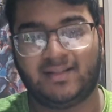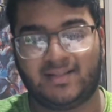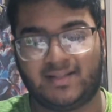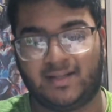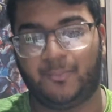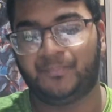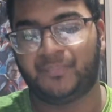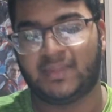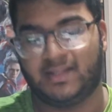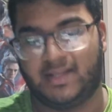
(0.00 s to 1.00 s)
So
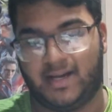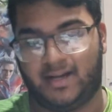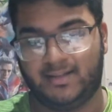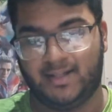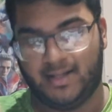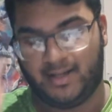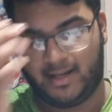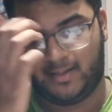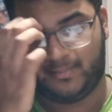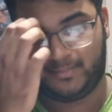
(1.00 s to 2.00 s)
yeah,
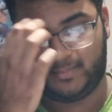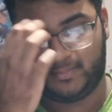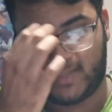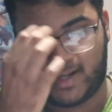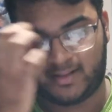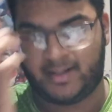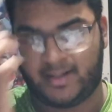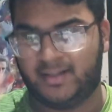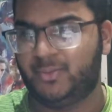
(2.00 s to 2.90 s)
at